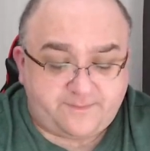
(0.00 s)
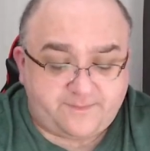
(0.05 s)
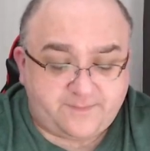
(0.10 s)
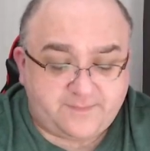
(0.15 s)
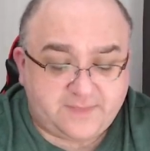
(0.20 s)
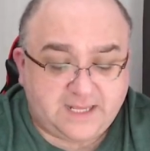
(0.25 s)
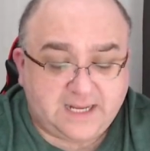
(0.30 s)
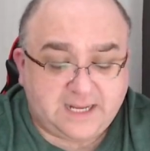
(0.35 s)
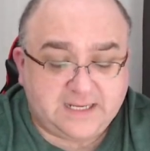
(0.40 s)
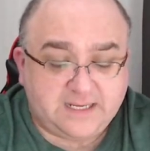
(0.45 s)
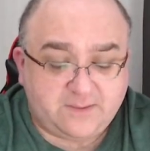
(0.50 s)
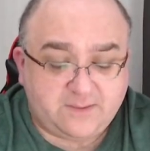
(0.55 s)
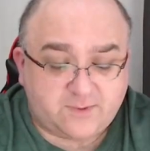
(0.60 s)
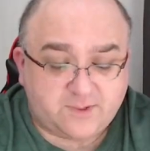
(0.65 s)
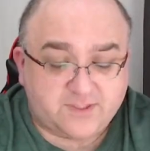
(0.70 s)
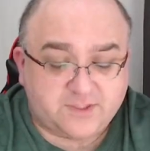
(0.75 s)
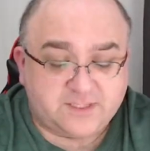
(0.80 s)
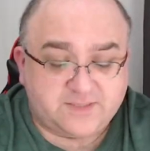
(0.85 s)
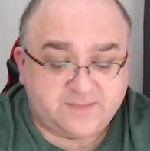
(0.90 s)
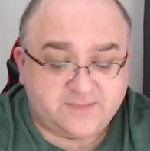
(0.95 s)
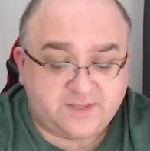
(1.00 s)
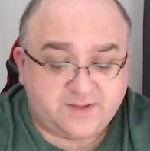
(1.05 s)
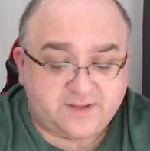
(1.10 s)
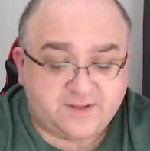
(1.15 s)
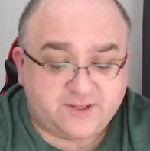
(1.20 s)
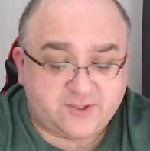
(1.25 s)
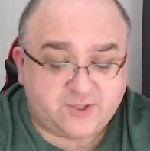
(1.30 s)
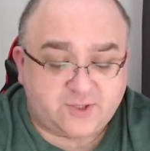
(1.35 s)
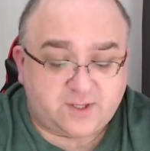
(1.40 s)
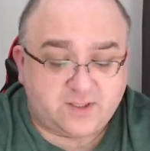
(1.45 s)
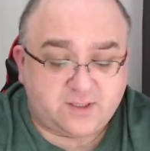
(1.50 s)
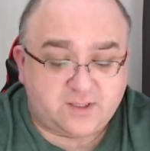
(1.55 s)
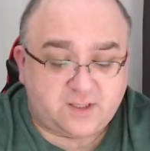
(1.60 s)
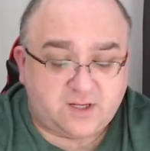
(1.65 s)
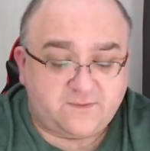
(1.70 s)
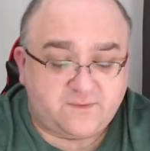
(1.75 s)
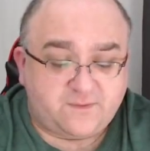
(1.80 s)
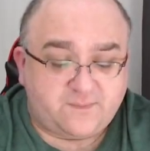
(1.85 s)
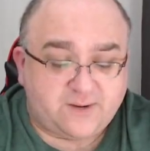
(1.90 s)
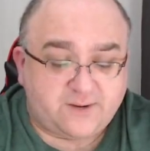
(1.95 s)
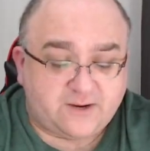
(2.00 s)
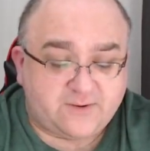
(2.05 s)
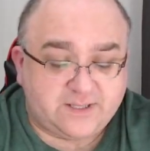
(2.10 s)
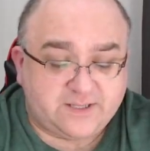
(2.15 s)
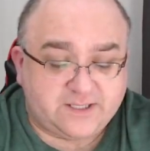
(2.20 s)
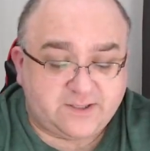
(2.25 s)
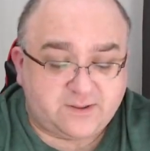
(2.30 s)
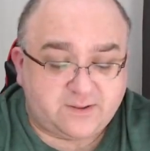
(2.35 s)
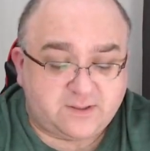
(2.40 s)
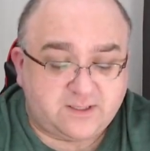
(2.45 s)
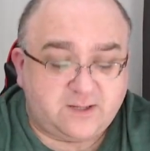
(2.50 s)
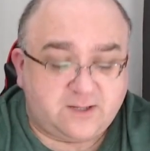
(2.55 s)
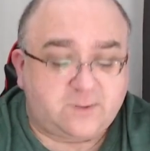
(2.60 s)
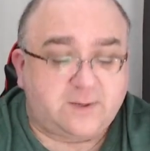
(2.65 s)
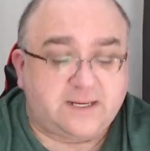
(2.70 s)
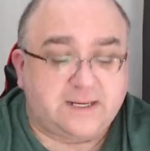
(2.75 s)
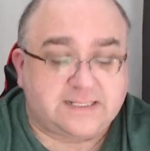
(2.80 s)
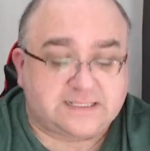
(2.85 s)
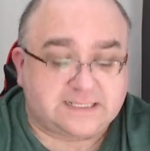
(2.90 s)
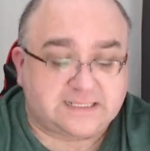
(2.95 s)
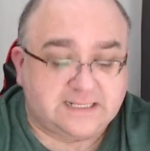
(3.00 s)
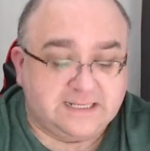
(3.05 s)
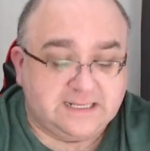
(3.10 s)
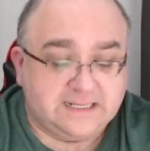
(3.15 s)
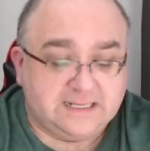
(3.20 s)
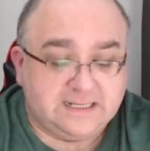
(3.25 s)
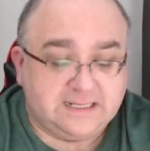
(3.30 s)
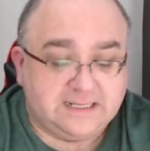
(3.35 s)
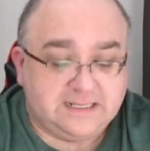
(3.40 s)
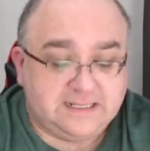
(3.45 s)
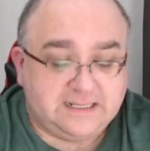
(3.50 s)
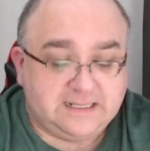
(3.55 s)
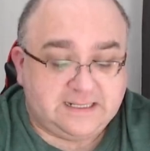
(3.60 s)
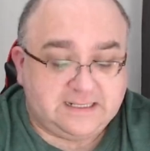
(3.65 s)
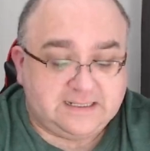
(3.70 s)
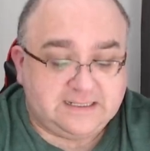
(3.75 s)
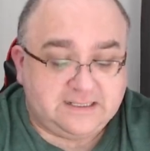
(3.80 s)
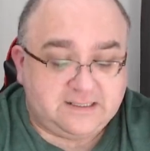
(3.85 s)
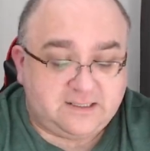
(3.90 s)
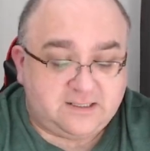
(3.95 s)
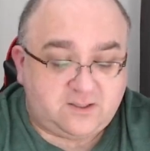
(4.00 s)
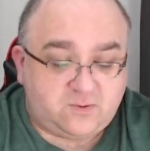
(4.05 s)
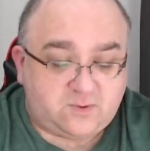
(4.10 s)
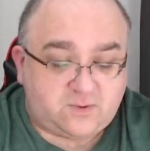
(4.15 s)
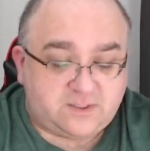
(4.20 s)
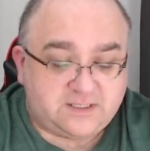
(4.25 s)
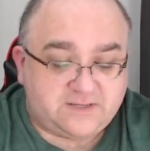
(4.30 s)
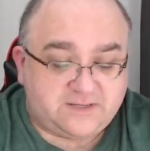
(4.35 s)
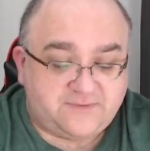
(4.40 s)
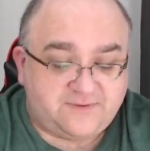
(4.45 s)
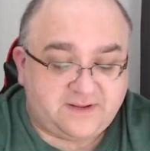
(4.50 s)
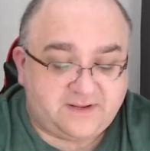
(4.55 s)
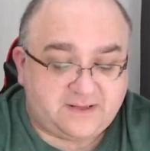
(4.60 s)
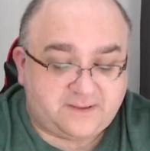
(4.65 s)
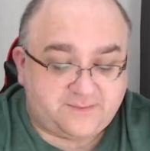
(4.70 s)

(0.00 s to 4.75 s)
Then he watched his mother trundle over buried nuclear waste and didn't know what to feel.